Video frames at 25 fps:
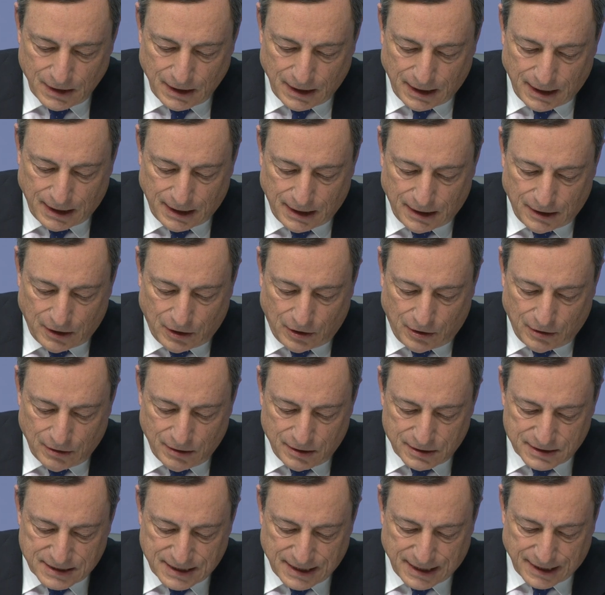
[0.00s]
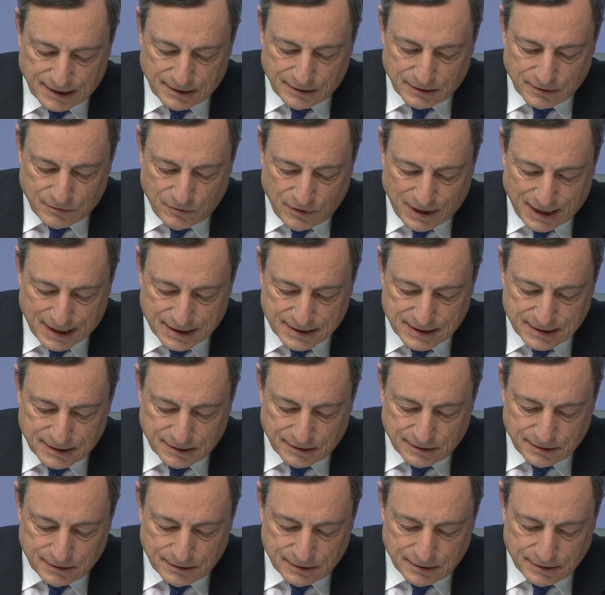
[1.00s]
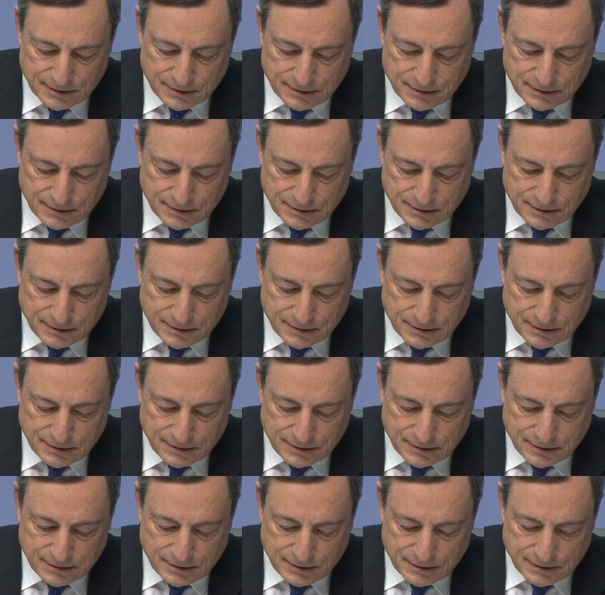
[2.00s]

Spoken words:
On the second question,